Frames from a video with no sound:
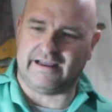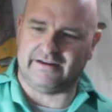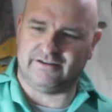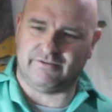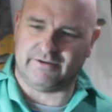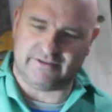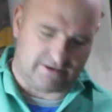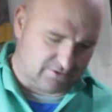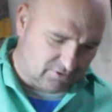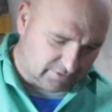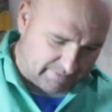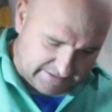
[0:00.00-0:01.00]
I don't know what they're
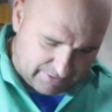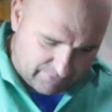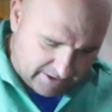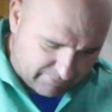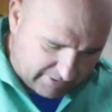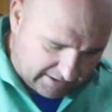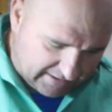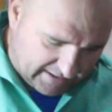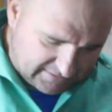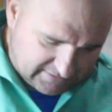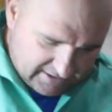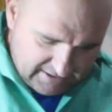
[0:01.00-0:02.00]
called, but they work really
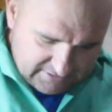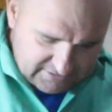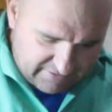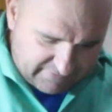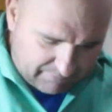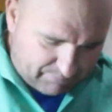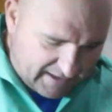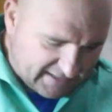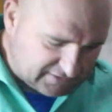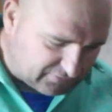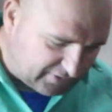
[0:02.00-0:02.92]
nice. So I've got place for